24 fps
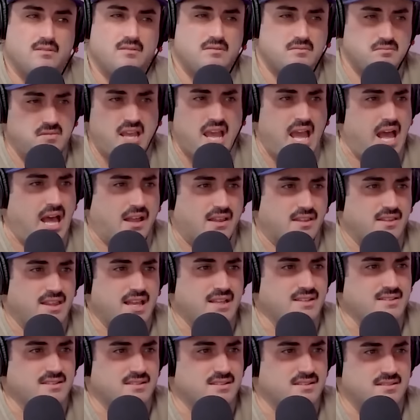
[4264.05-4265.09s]
yeah,
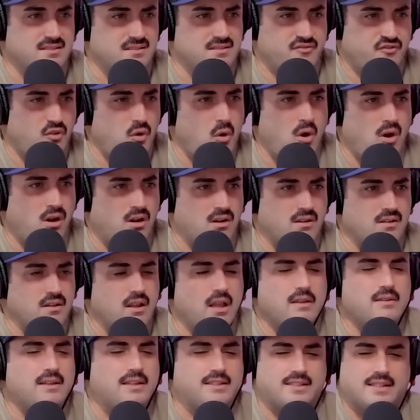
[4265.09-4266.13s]
that's right, yeah.
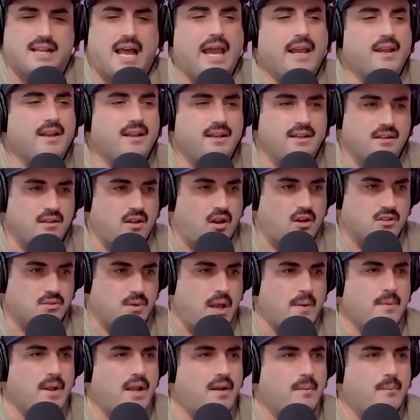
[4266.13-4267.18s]
listen, I could eat a large
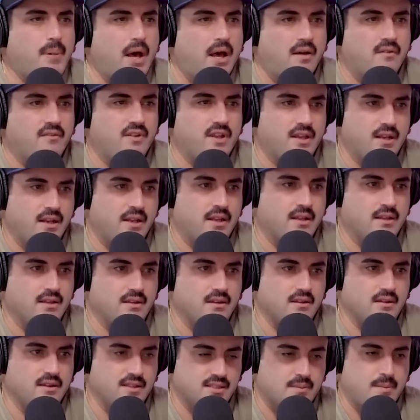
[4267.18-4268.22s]
I'm not above eating
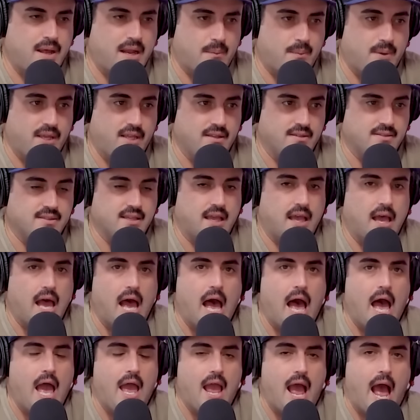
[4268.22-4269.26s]
yeah. this amount of pizza.
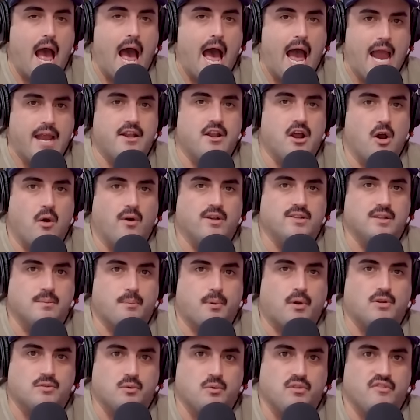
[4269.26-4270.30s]
I I know as a
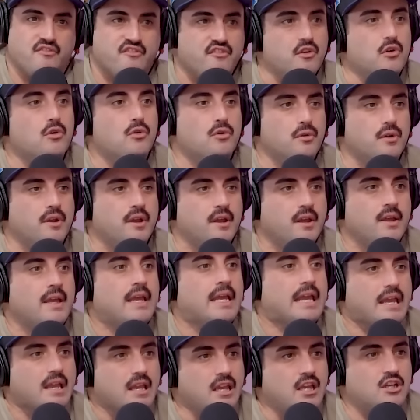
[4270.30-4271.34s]
person with food
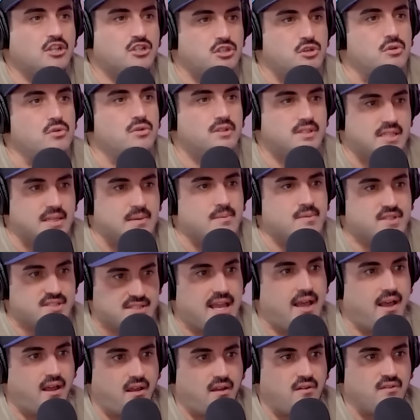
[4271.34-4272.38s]
issues
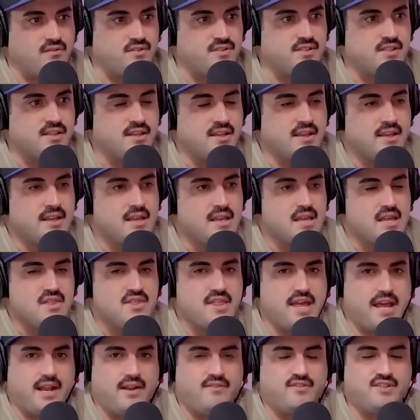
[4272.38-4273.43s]
themselves mm -hmm.
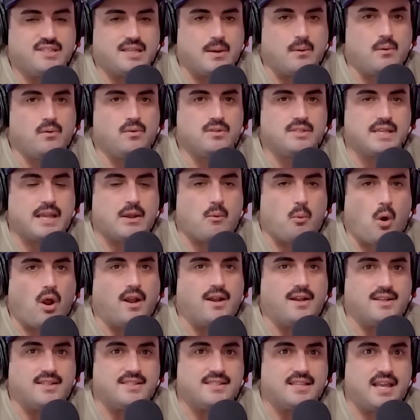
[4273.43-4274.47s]
that if someone was like
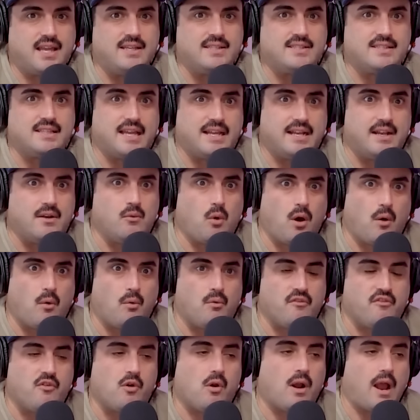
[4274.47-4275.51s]
wanted a slice and they didn't want one
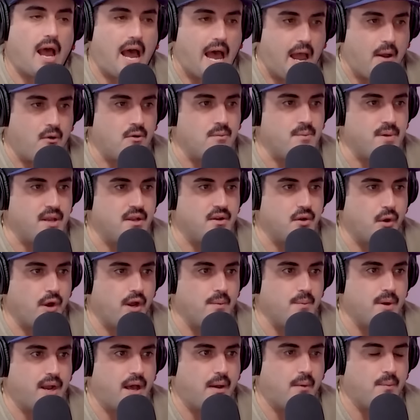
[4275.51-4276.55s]
before, I would be annoyed,
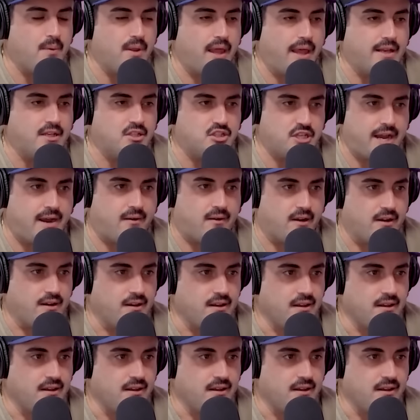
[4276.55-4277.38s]
but I would be like, "Jared,